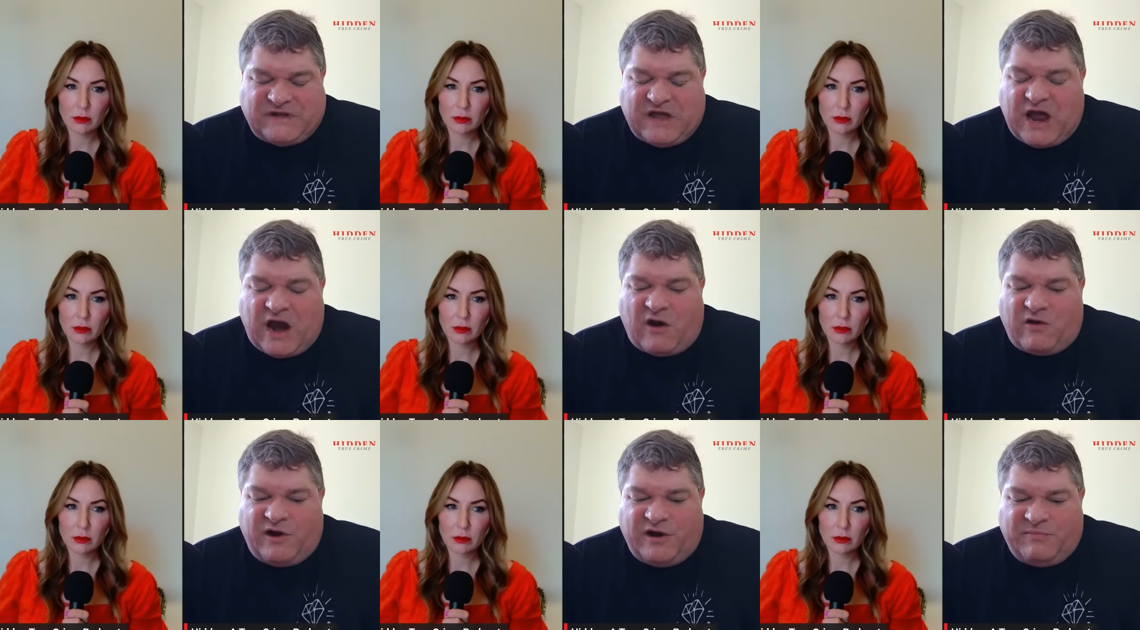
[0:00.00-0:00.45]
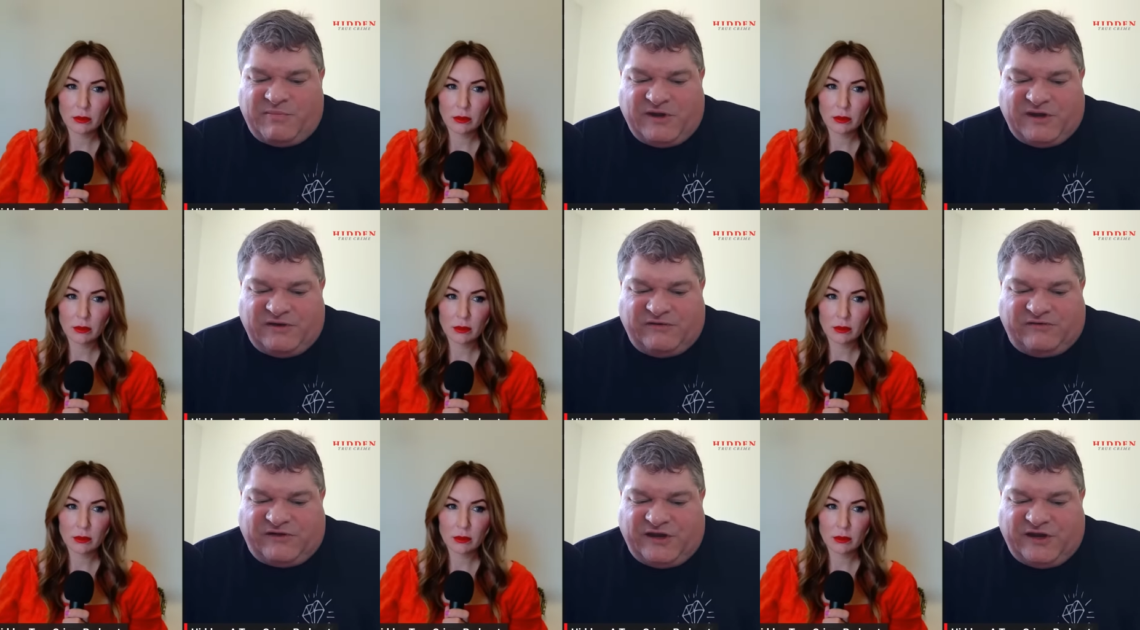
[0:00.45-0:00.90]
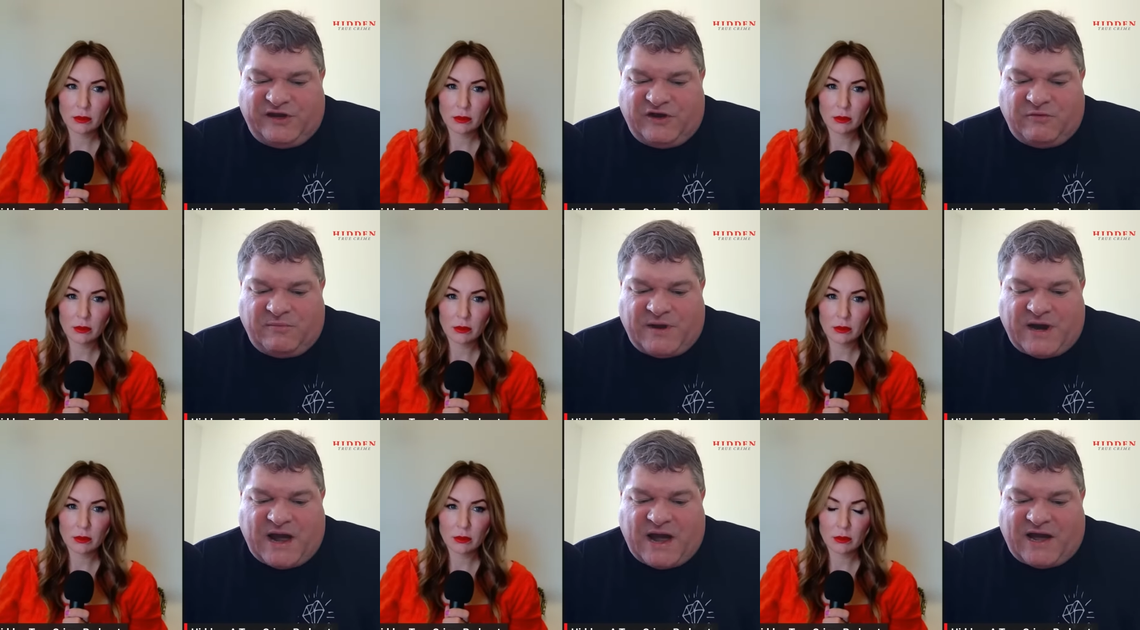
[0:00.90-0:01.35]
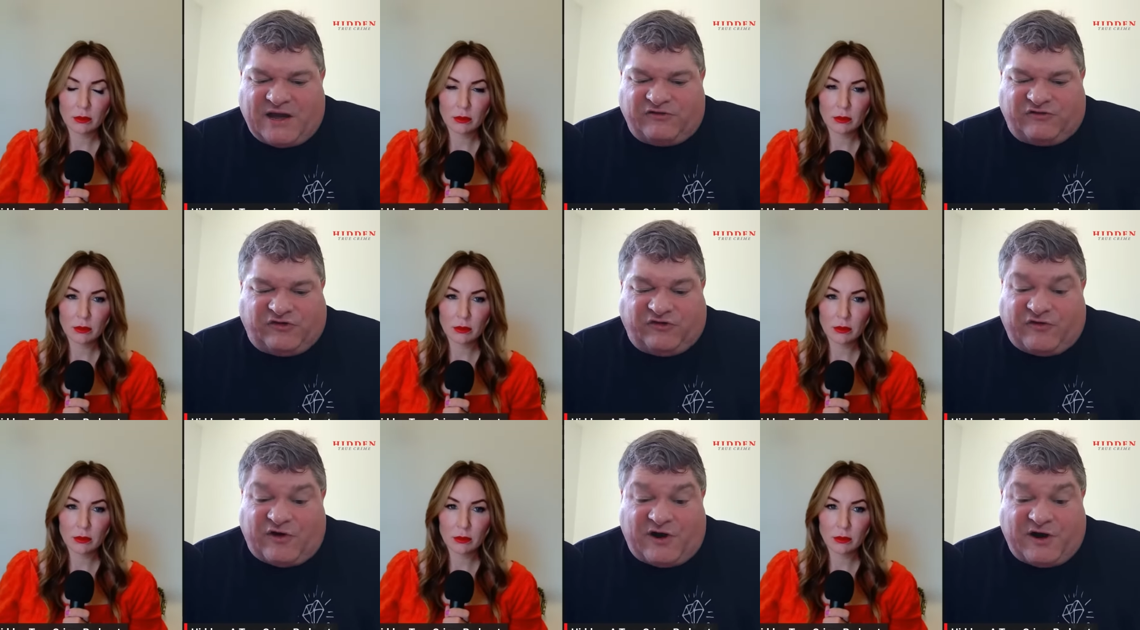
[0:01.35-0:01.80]
Speaker 1: already been
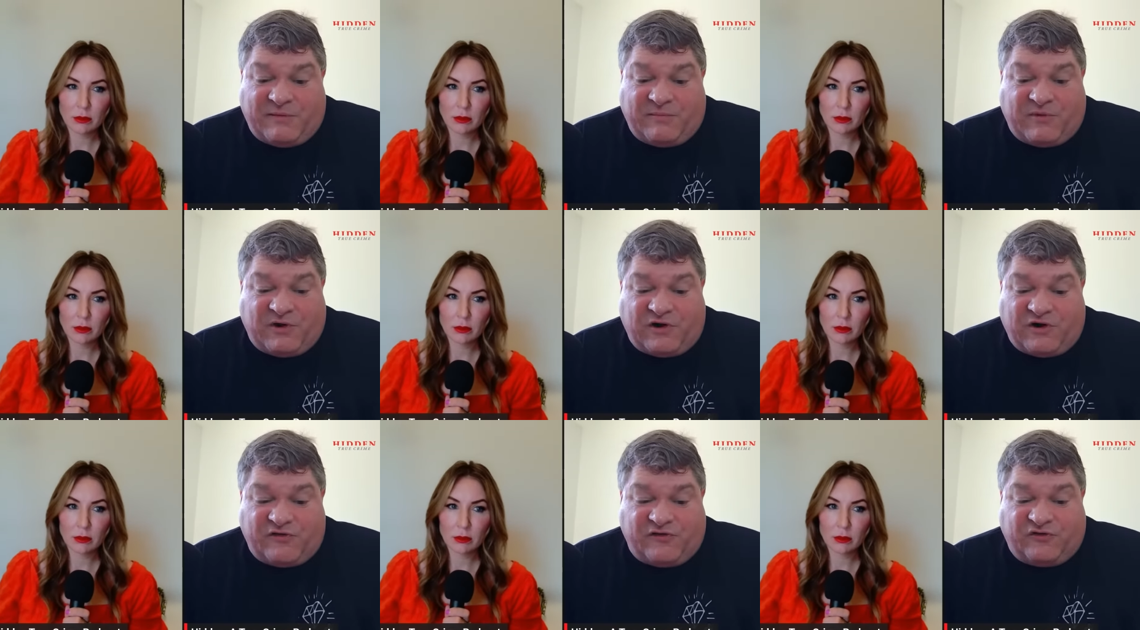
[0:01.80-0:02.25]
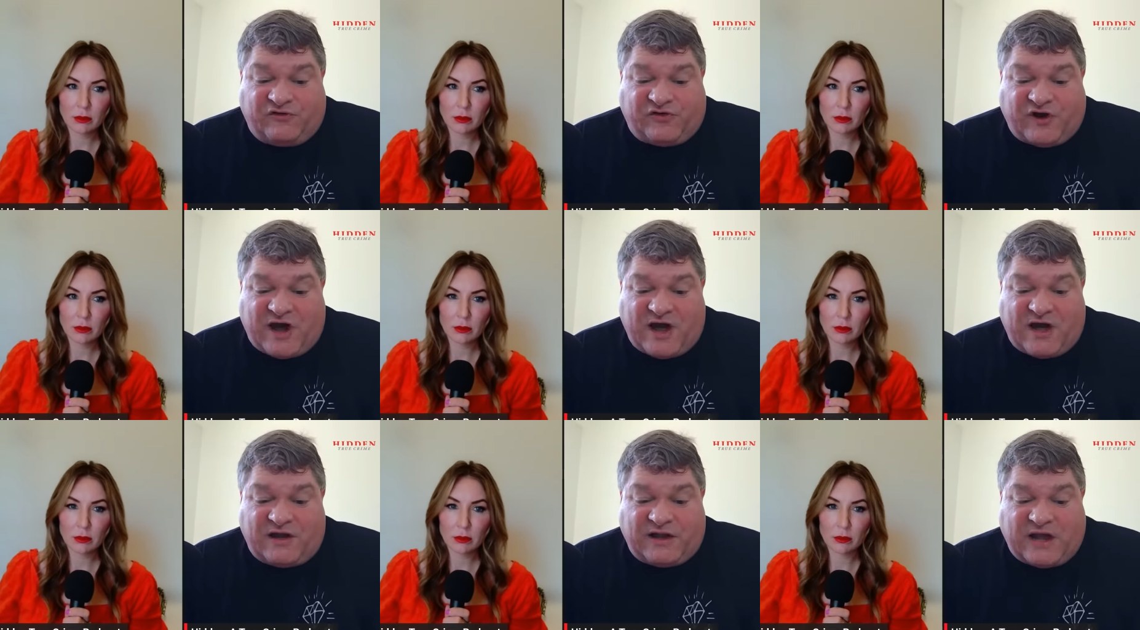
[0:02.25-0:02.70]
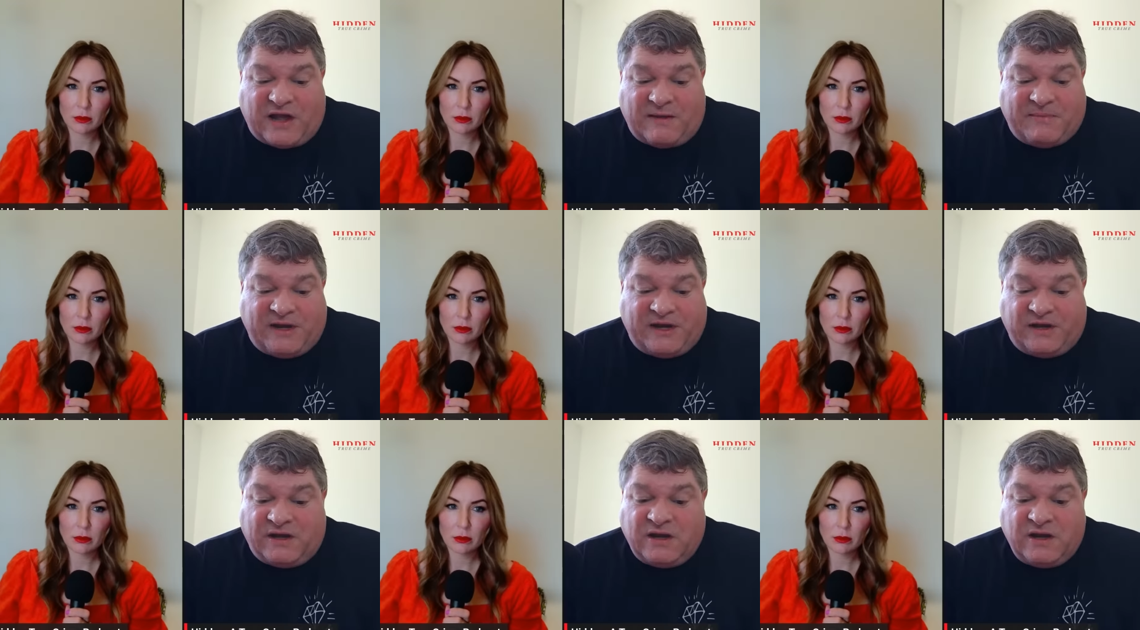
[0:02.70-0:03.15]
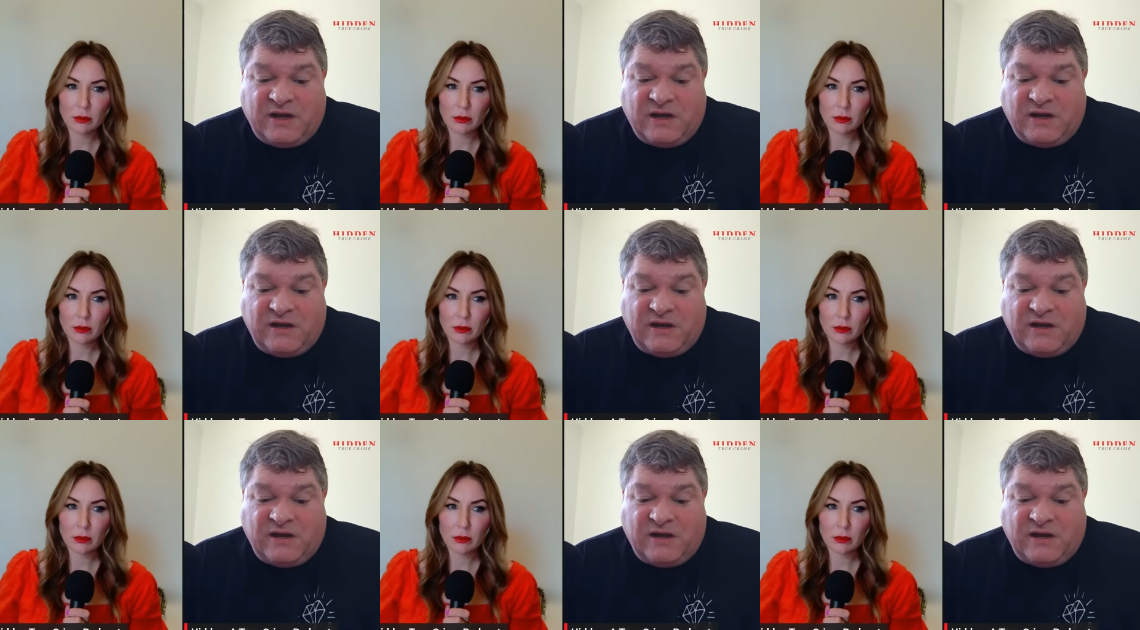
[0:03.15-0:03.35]
dehumanized she's already murdered the child i mean